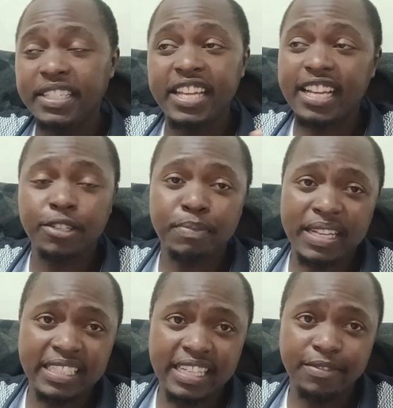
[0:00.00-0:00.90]

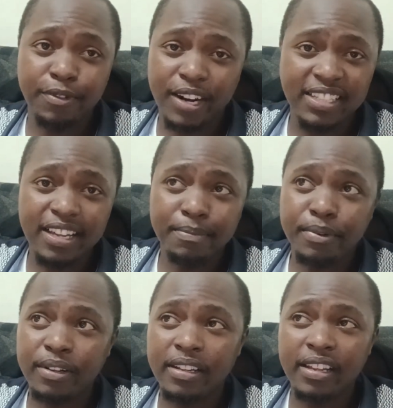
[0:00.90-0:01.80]
expenses, for
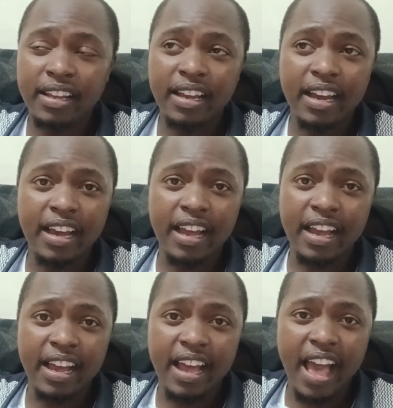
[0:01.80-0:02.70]
example,
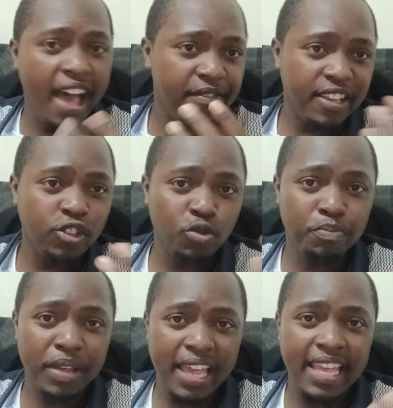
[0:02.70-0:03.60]
having to
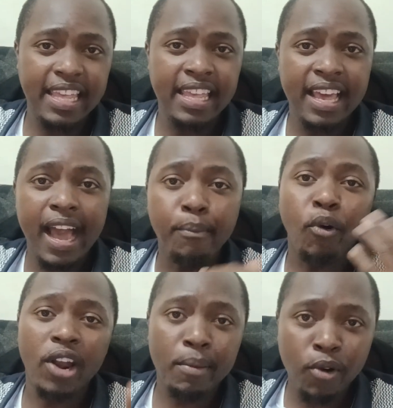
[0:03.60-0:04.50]
pay a
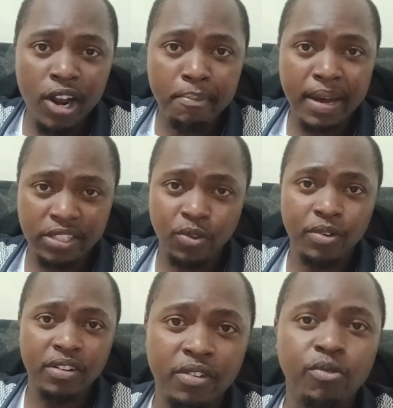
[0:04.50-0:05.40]
border person
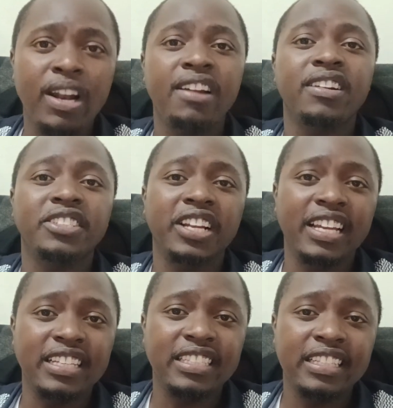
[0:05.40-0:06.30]
100
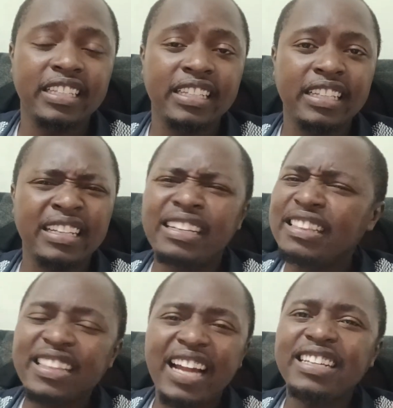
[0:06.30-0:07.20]
shillings,
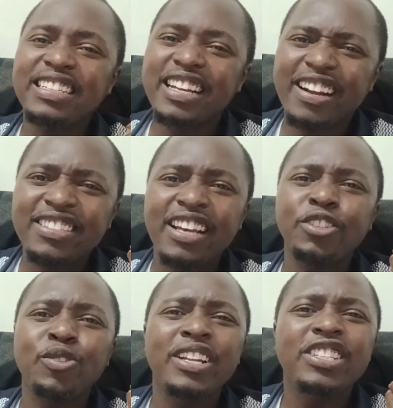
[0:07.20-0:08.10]
that
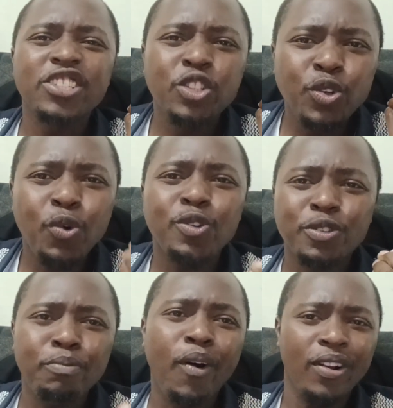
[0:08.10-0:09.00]
transaction is too
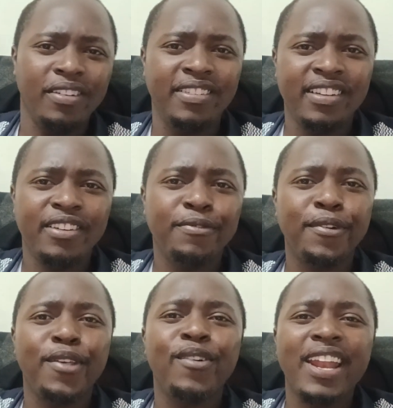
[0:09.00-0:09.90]
small
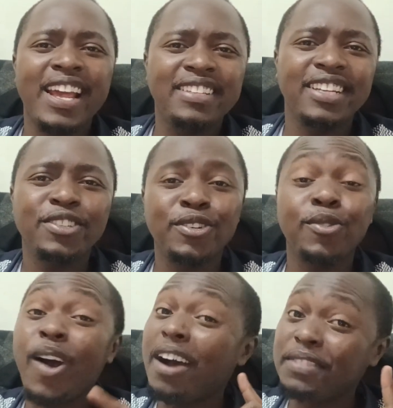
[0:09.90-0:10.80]
for the organization to
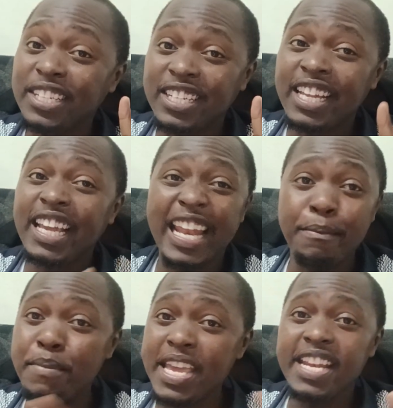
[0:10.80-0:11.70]
have it in a
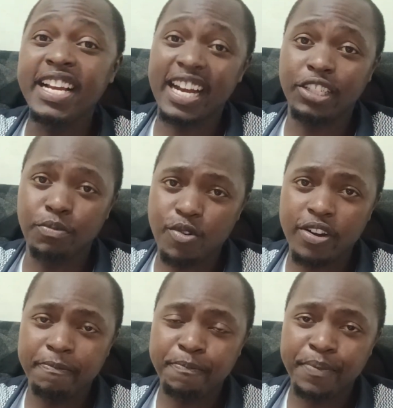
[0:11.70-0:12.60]
main cash book.
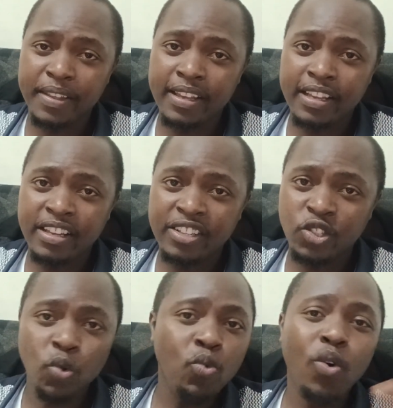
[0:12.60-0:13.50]

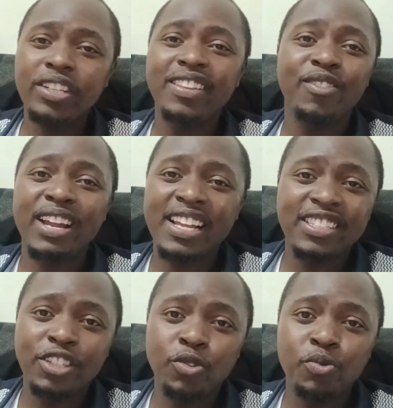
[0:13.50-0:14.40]
So what the
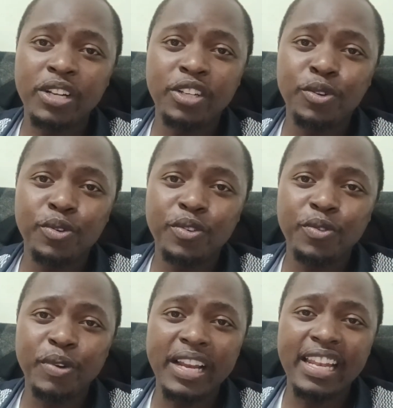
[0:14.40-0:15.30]
organization will do
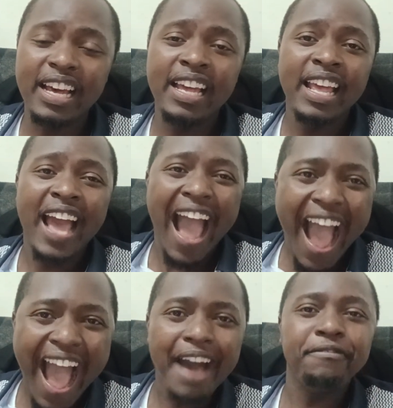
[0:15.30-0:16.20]
will
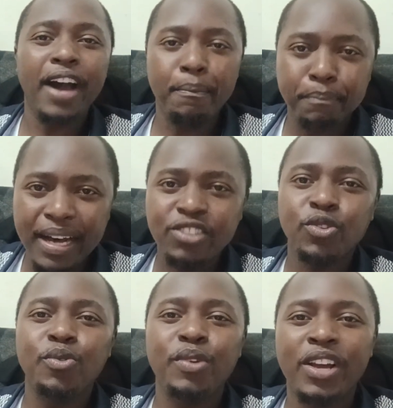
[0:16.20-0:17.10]
have a
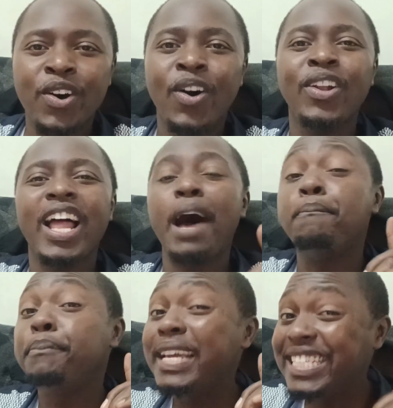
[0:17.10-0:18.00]
person we call a
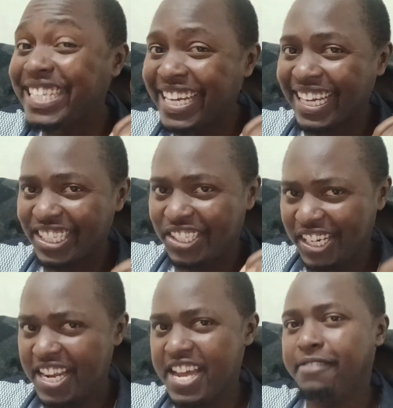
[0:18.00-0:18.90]
petty
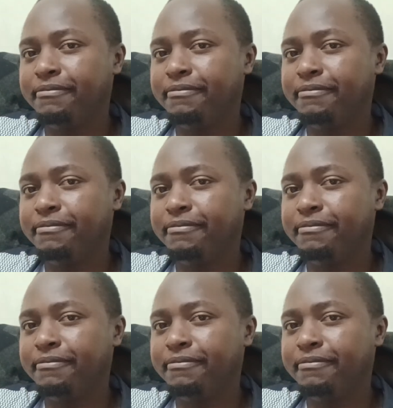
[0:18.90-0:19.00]
cashier